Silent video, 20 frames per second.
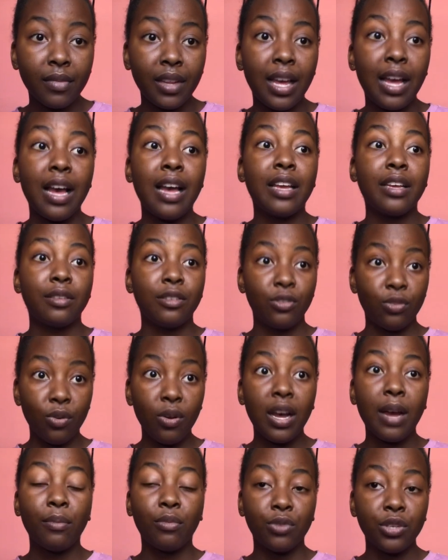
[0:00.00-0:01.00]
I know
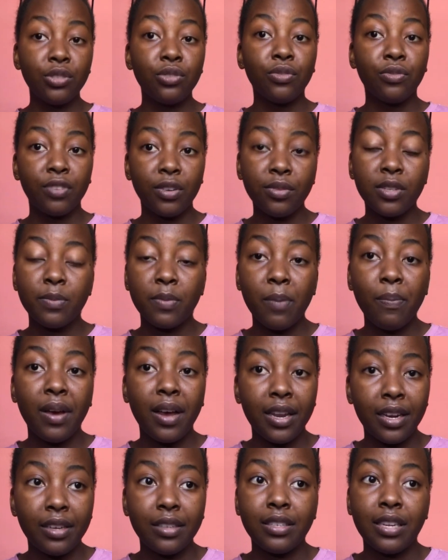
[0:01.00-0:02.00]
I'm going to fail this paper,
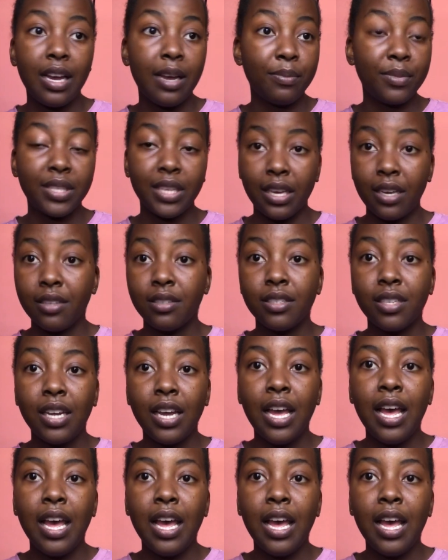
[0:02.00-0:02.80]
and I'm scared.